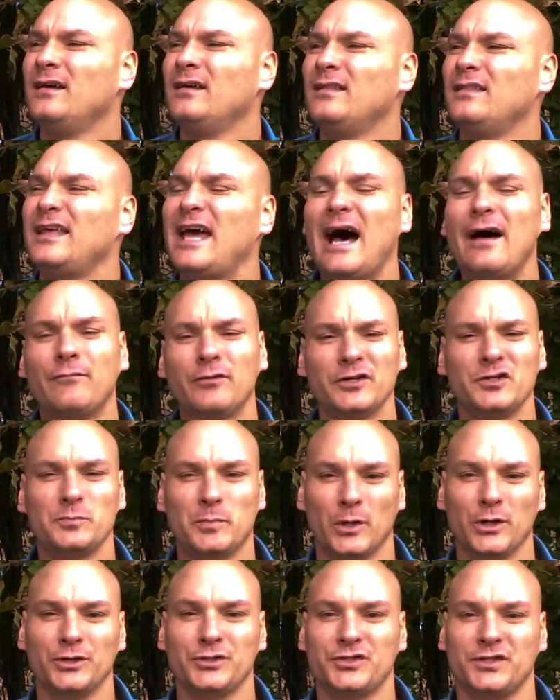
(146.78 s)
The average
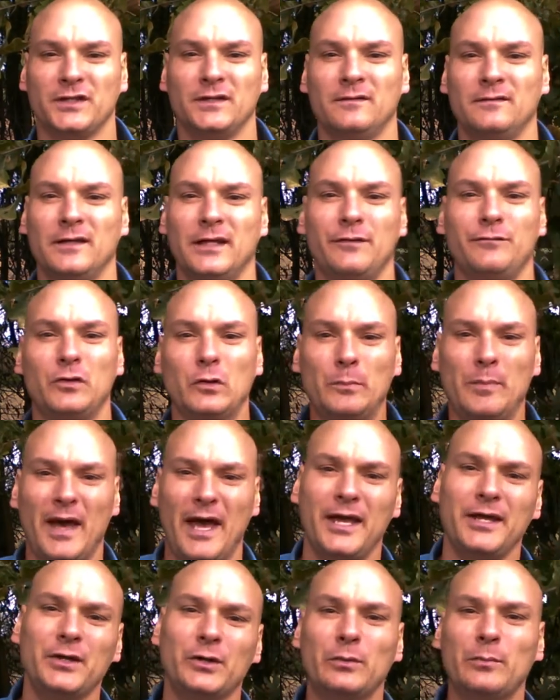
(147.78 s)
person, if you
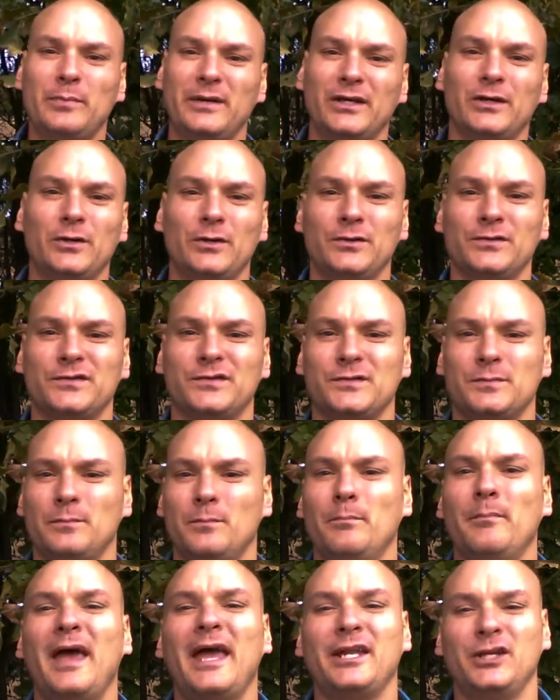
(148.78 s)
pay your bills
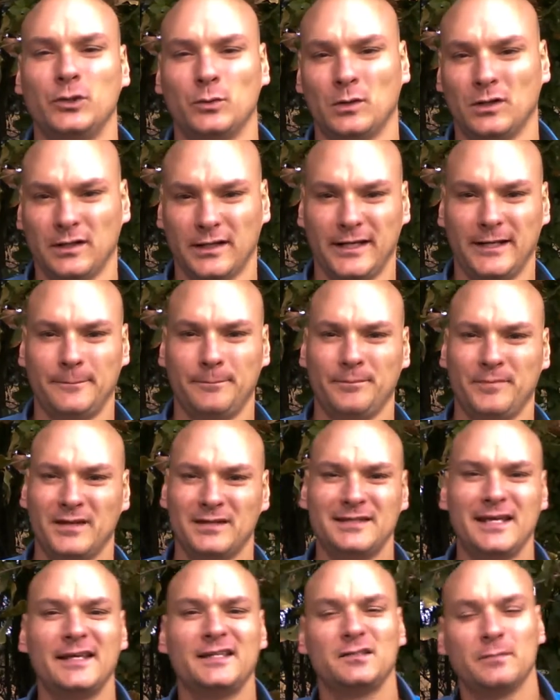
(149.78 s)
manually,
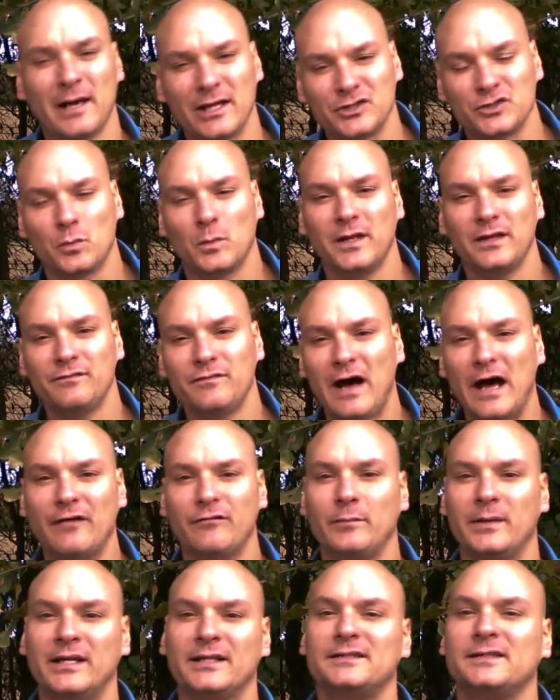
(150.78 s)
takes about 25
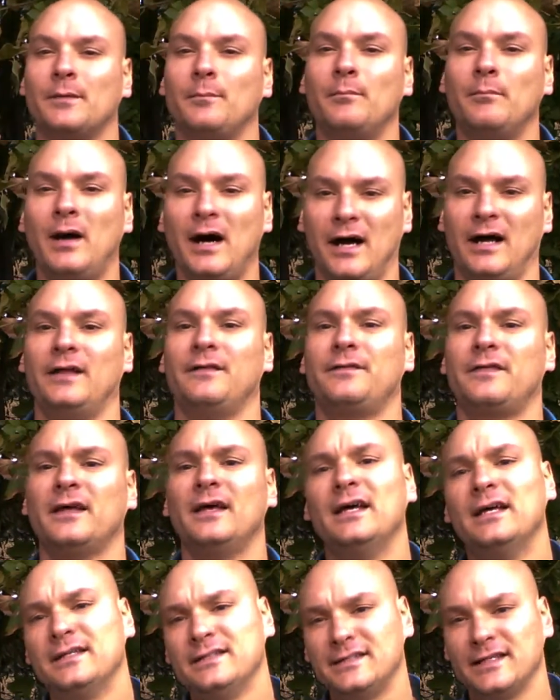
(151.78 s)
minutes a month
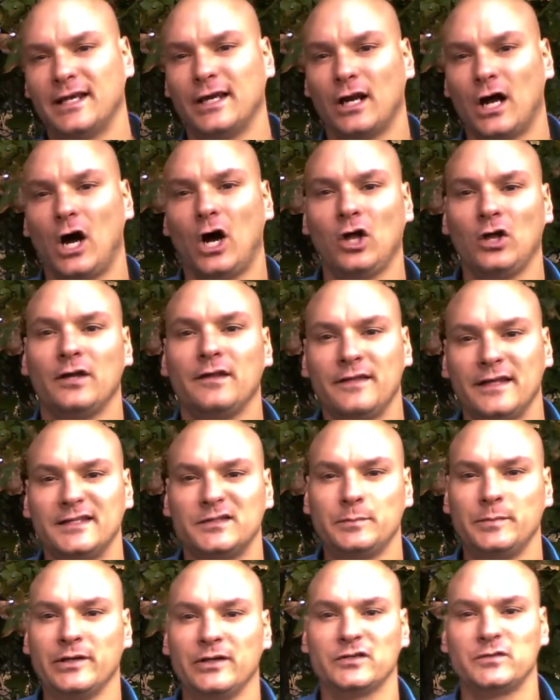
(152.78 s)
to get all of these
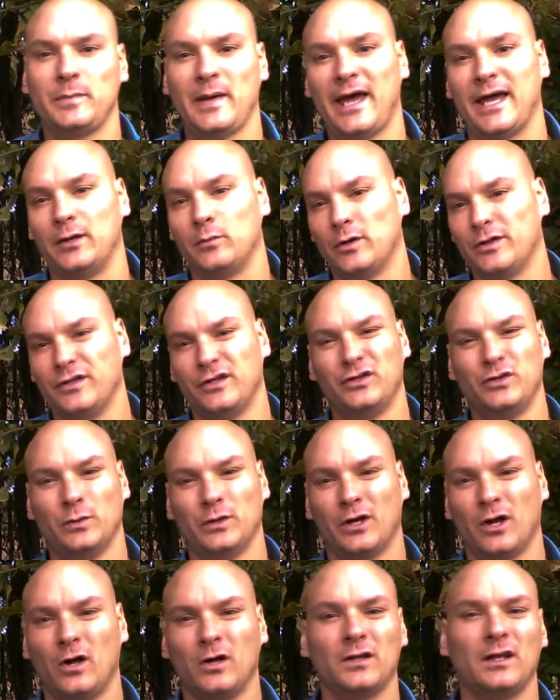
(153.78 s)
bills paid, whether you do
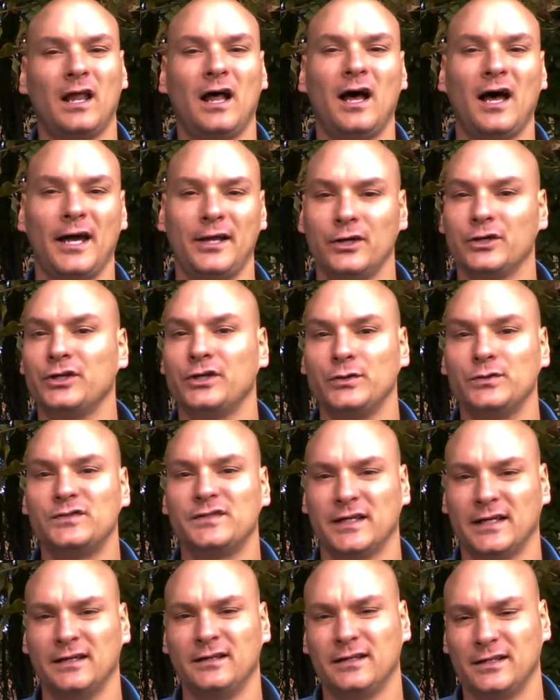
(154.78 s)
it online or you
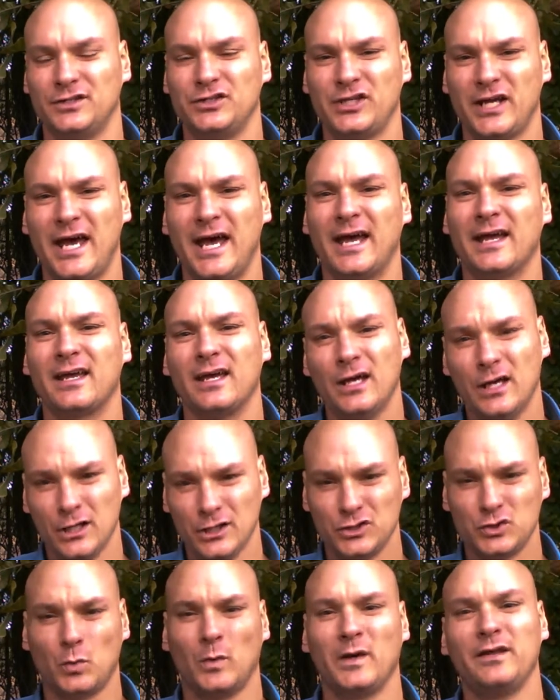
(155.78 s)
send a check,
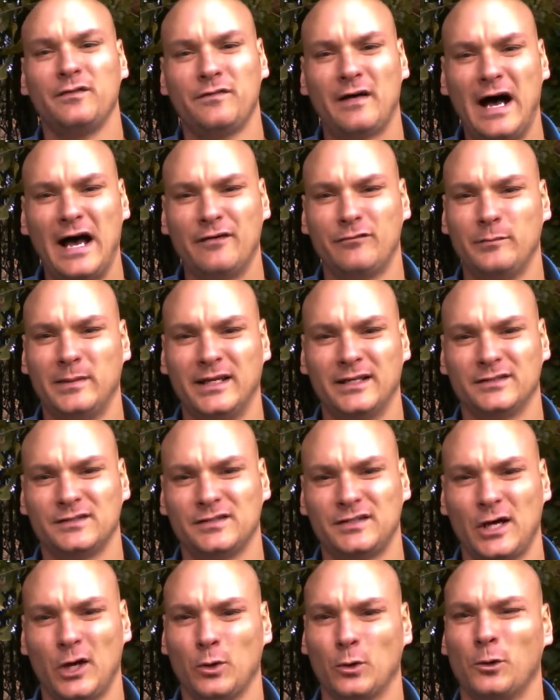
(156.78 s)
25 minutes
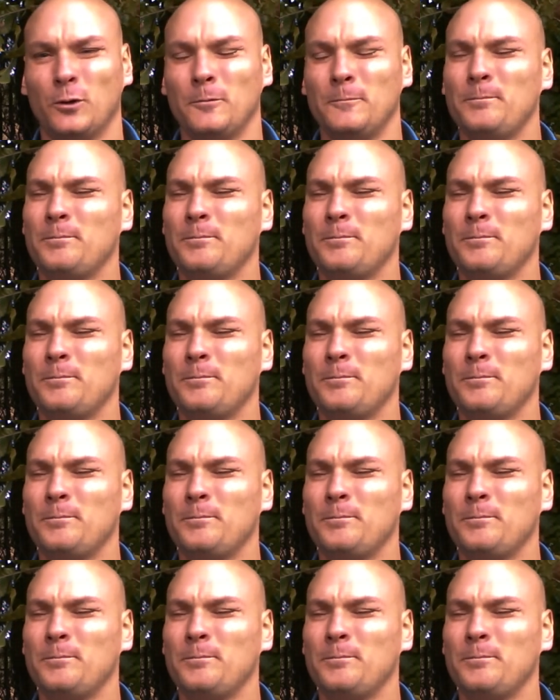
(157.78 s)
total.